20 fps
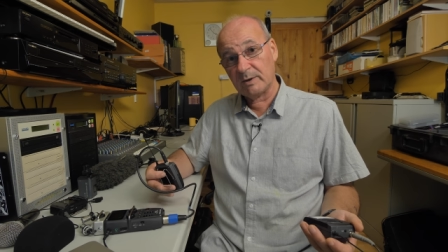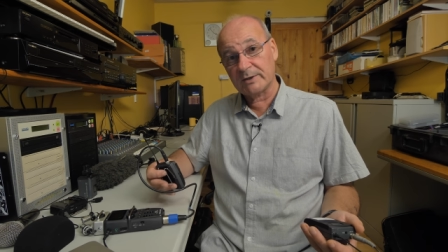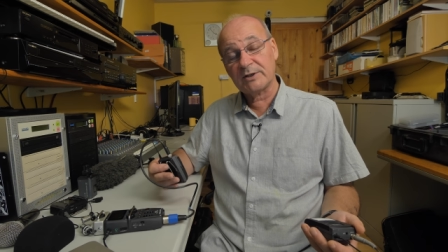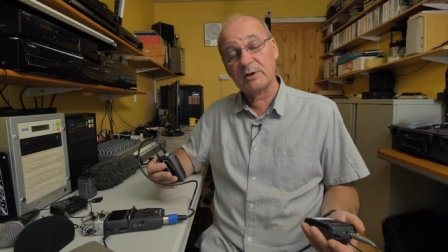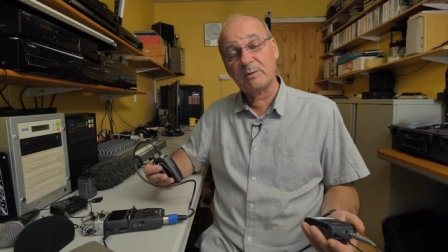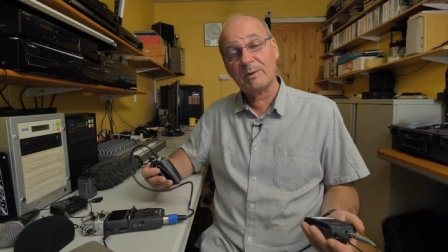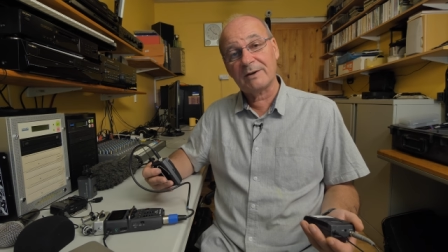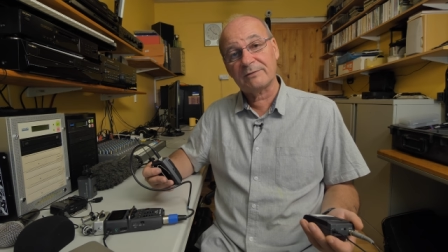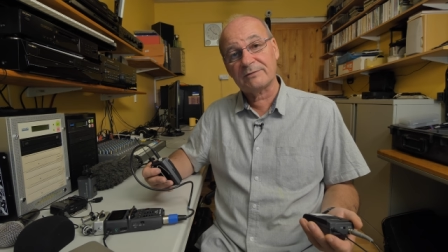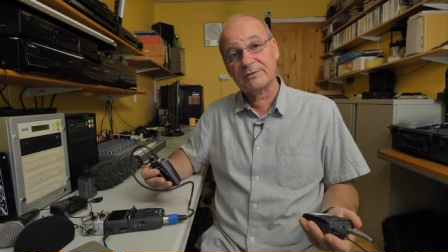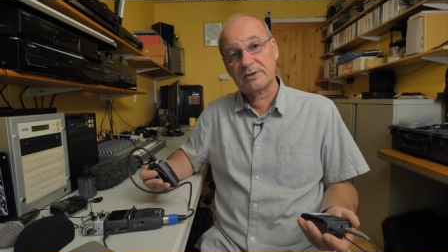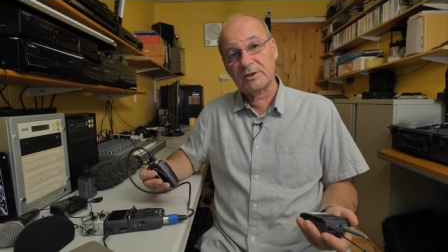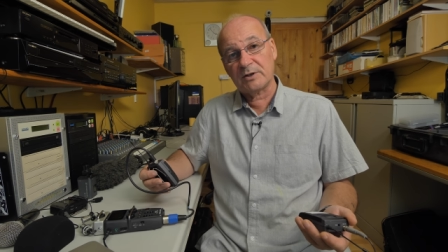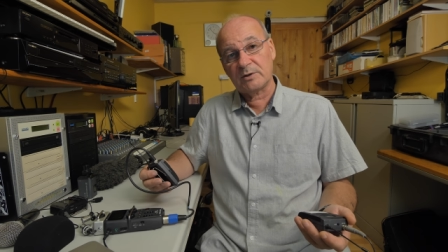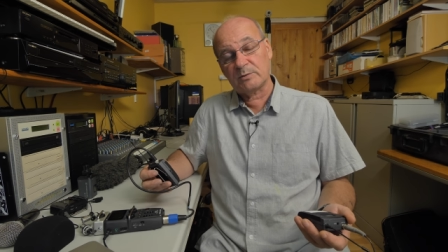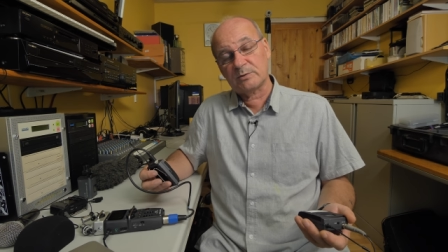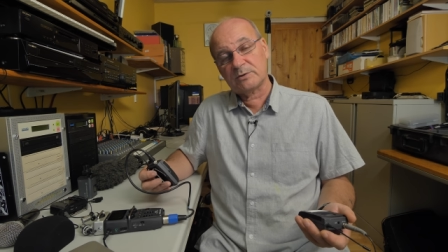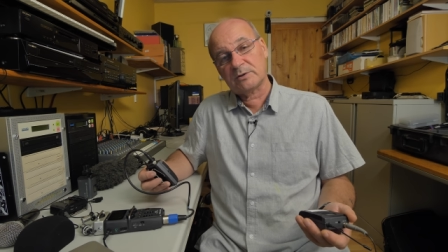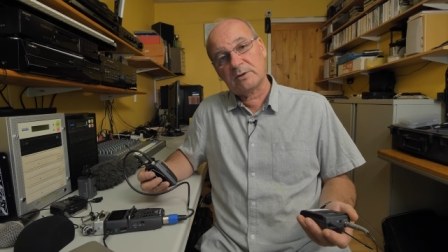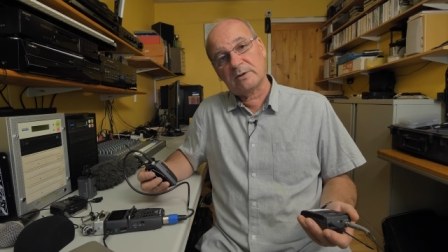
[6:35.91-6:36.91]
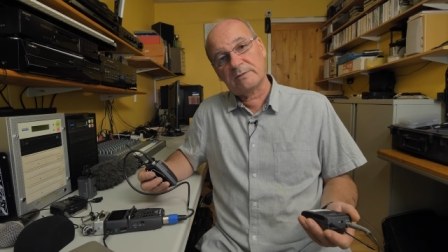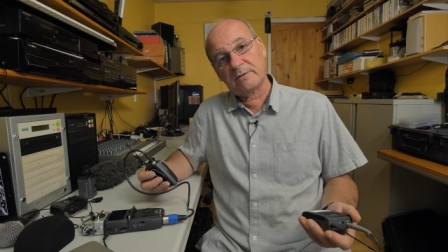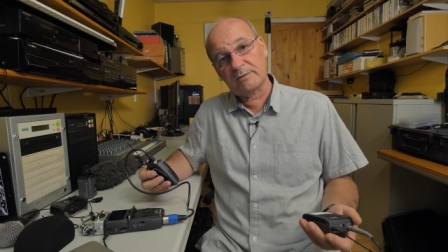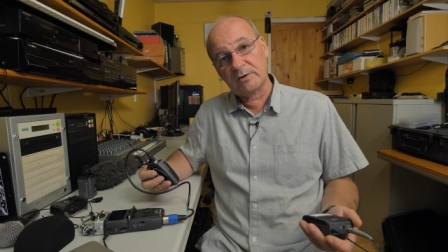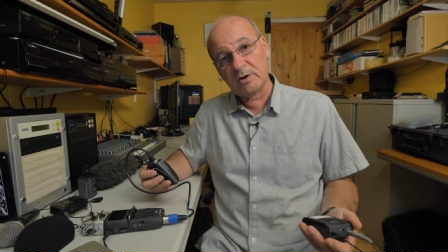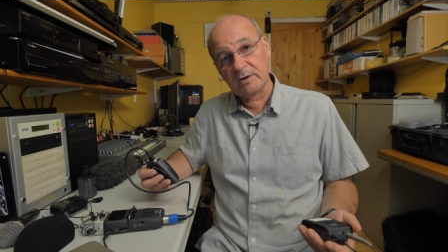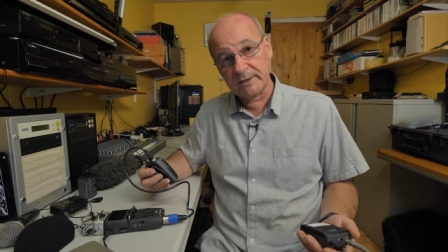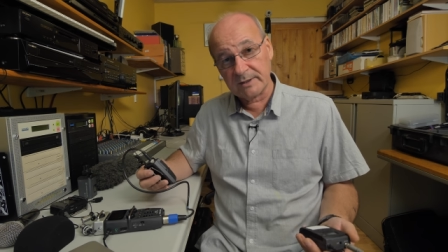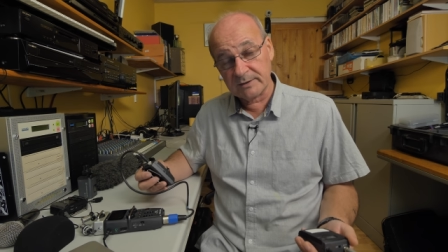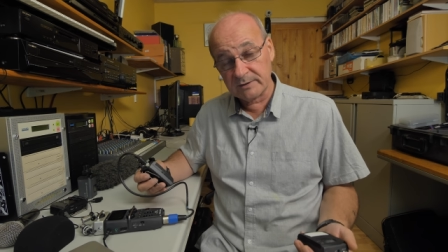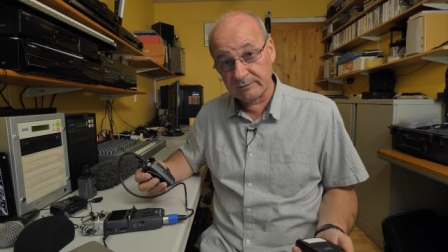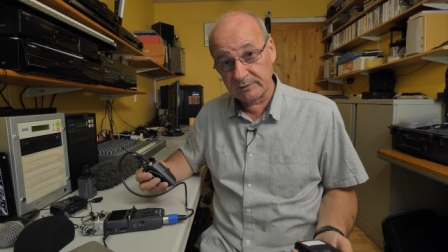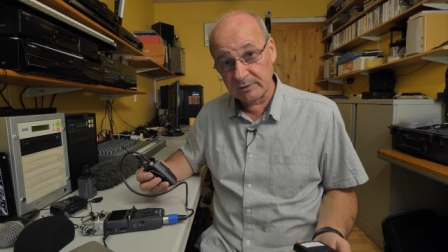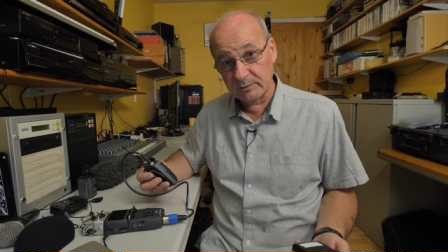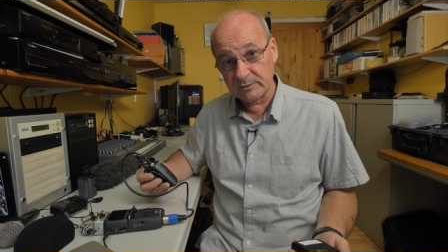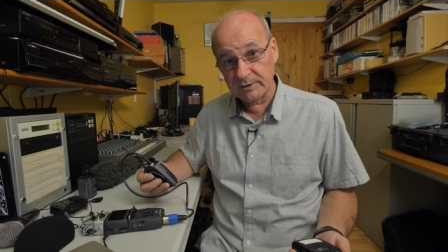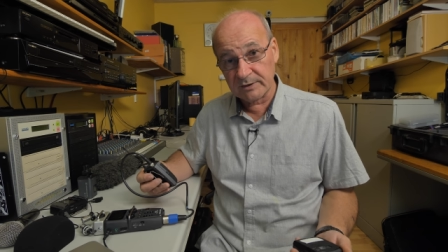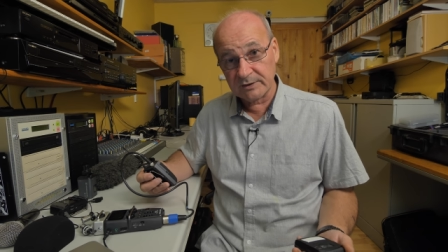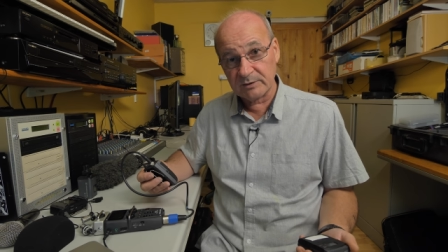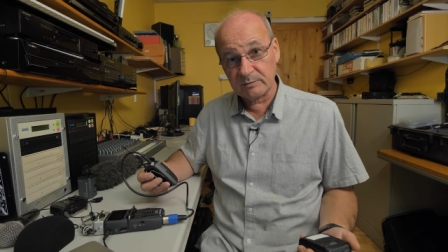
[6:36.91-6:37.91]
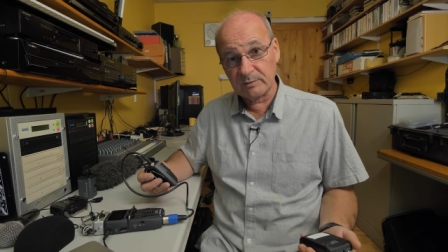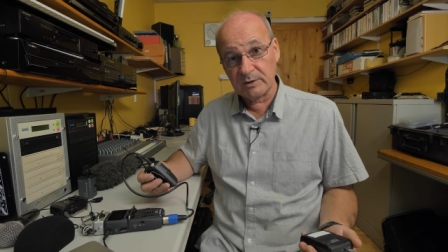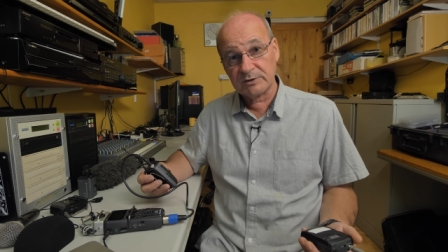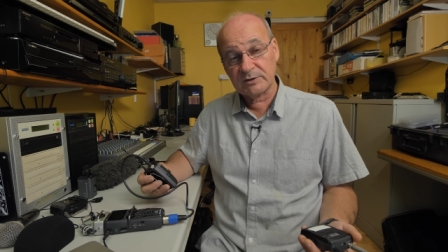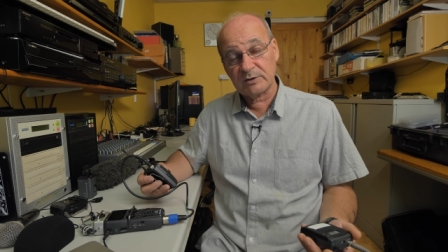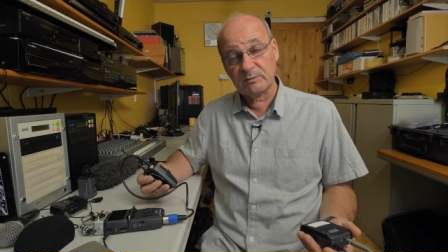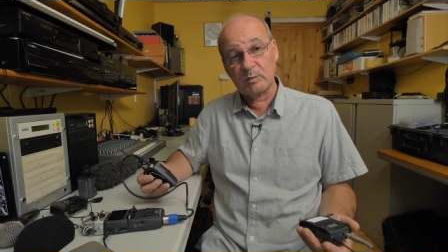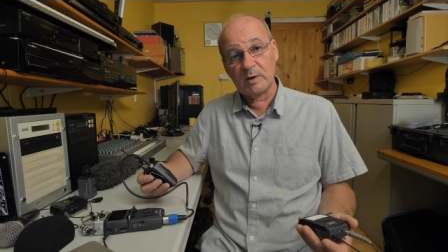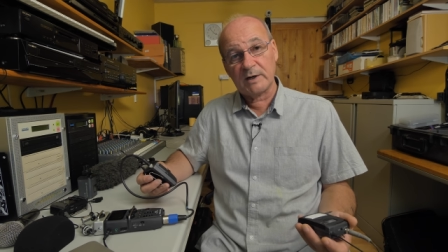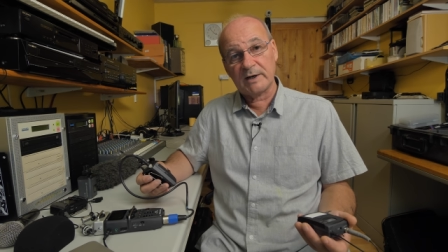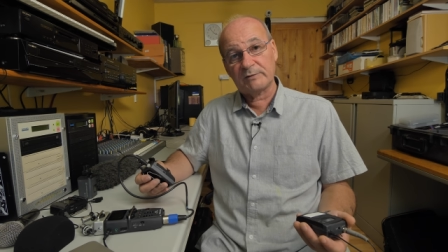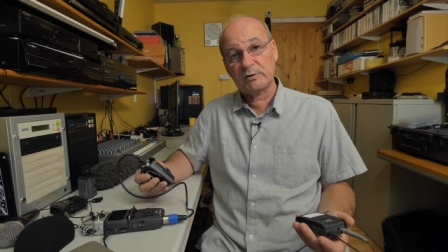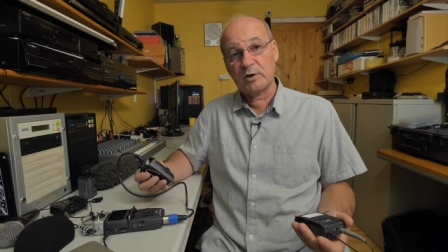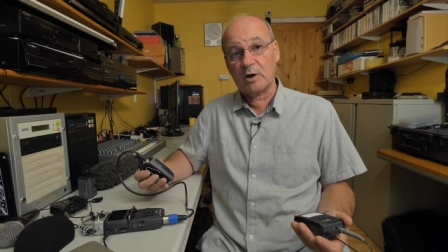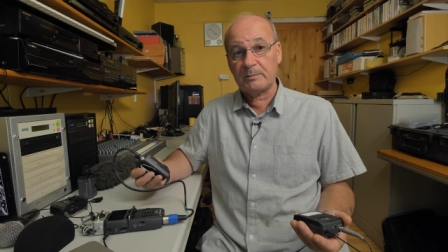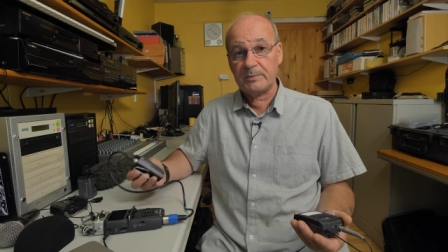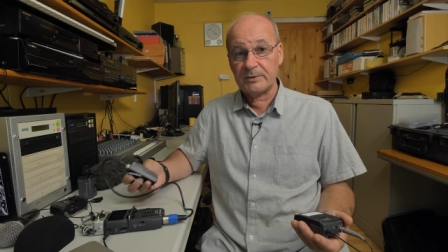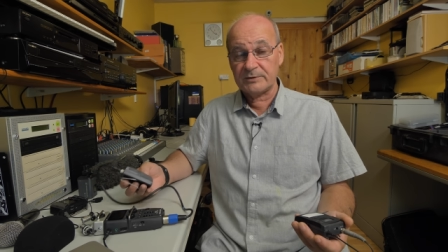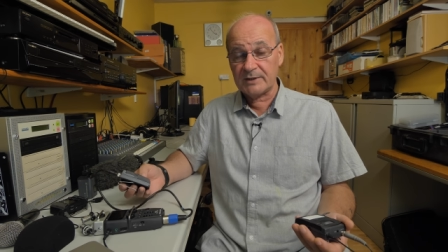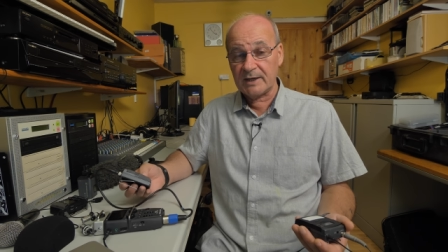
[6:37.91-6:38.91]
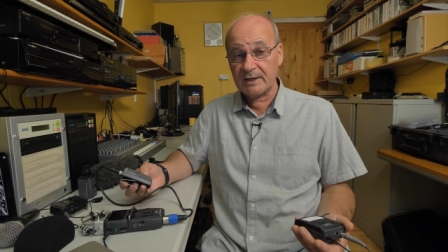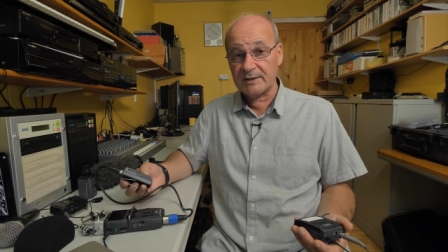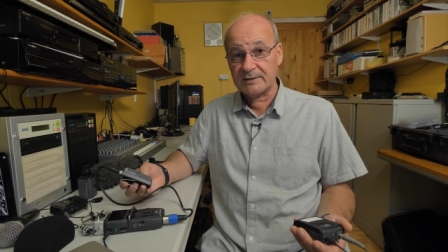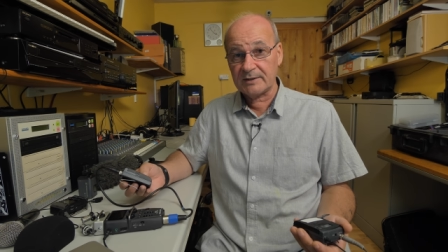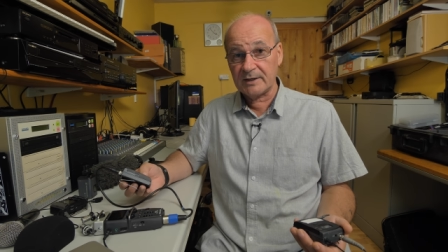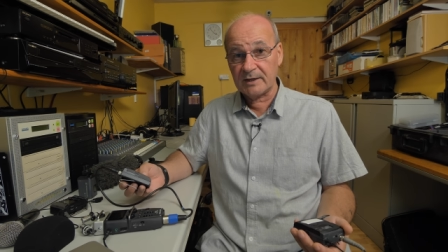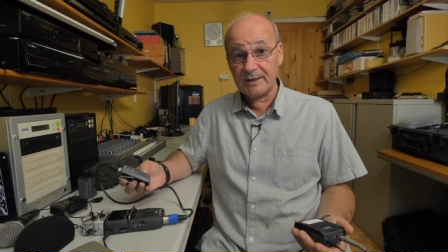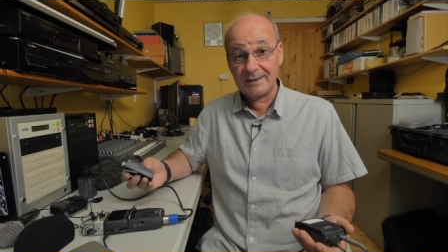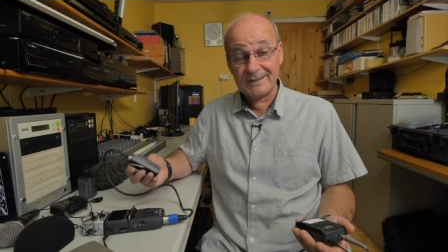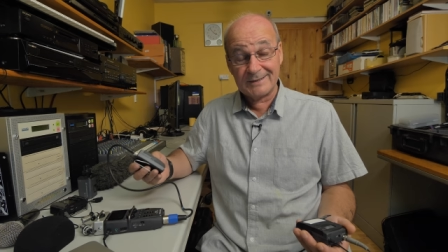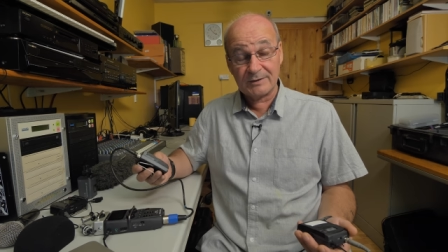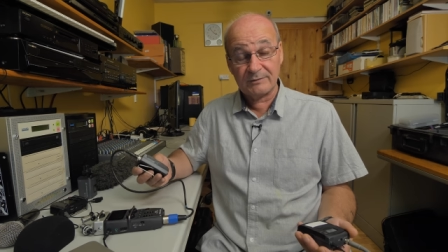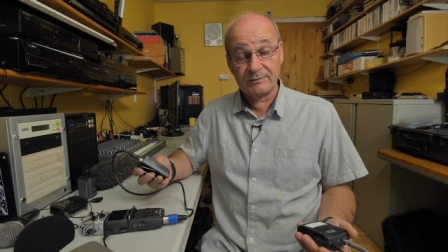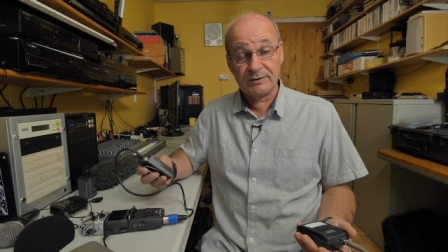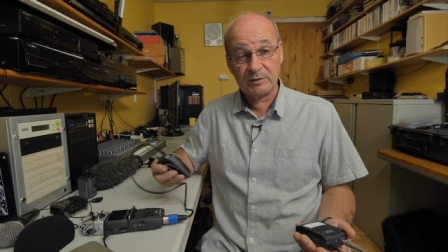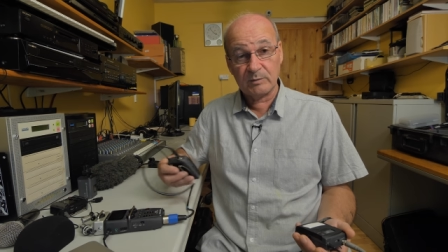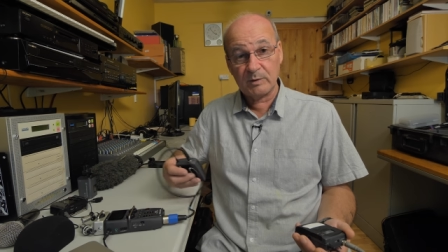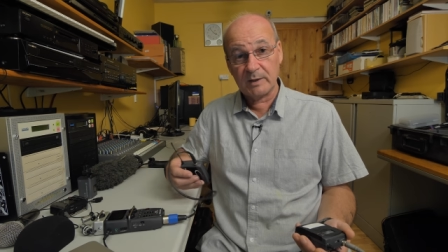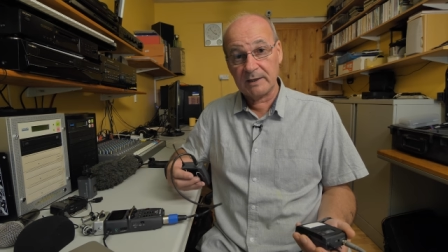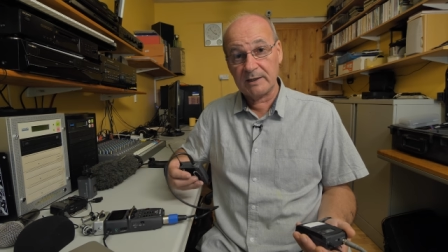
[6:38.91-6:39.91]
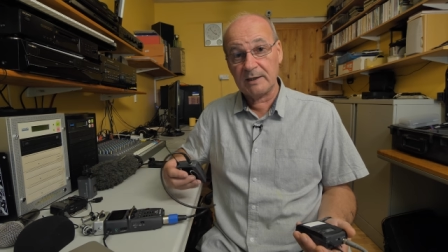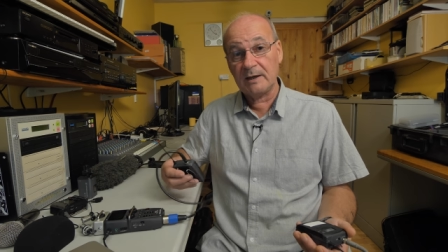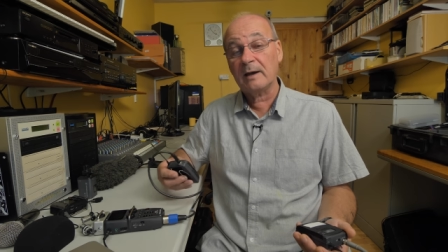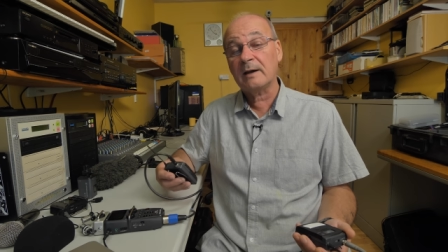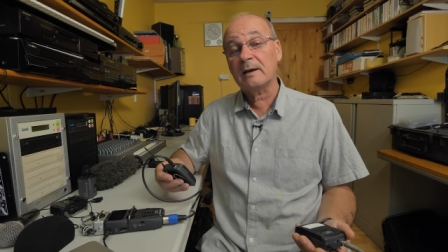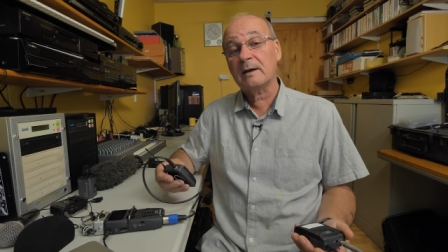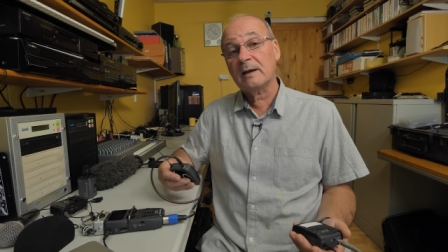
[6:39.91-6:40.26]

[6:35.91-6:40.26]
I do have two, so if I've got an interview situation where I've got a presenter and an interviewee,